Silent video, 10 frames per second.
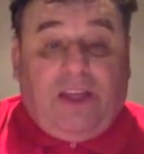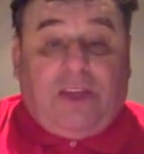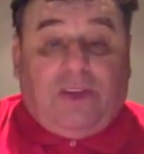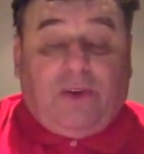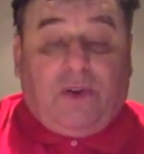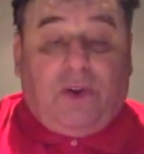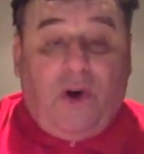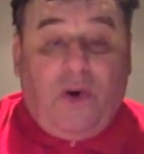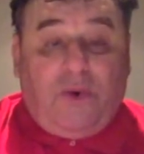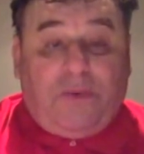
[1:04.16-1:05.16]
You
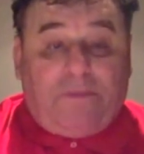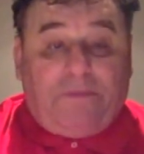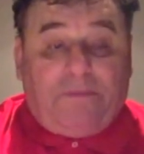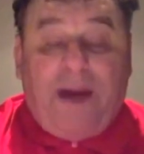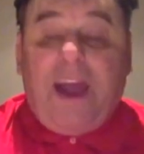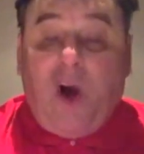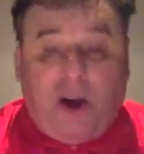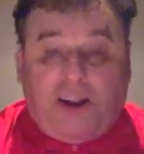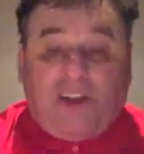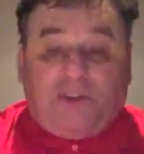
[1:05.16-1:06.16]
know, my heart
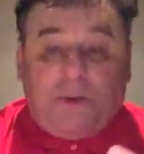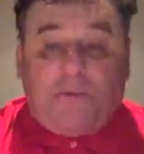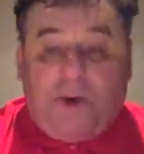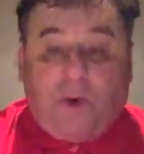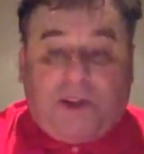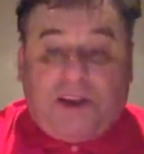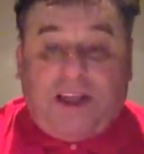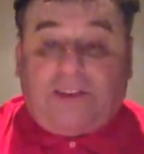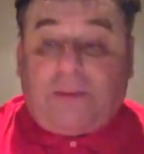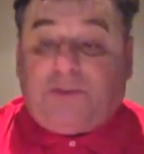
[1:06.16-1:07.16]
has been broken, as
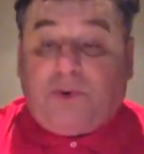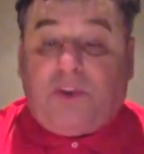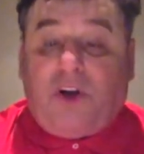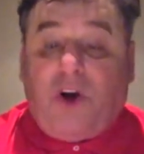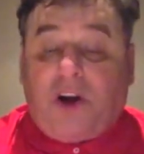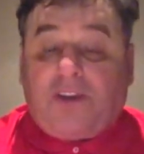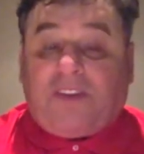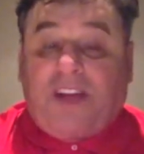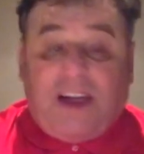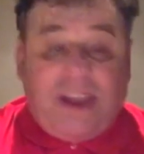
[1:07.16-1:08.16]
I'm sure the heart of
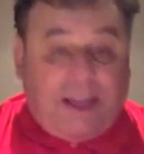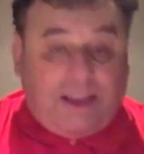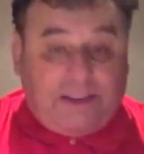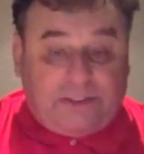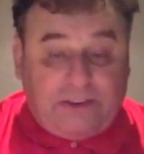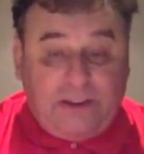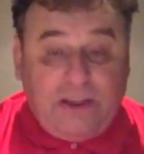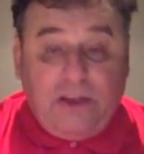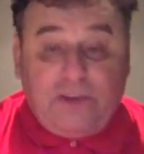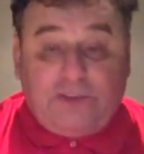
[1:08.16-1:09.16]
God has,
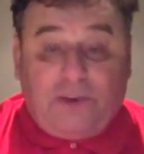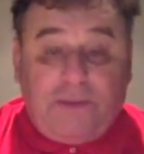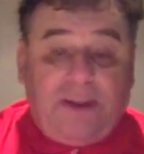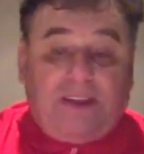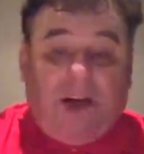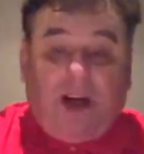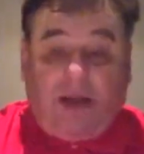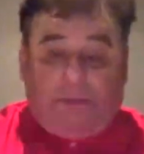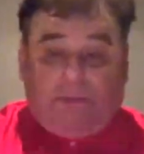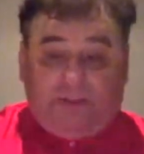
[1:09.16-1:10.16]
so many
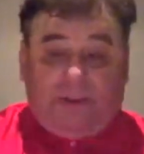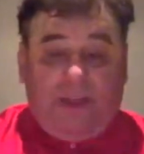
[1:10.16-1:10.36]
times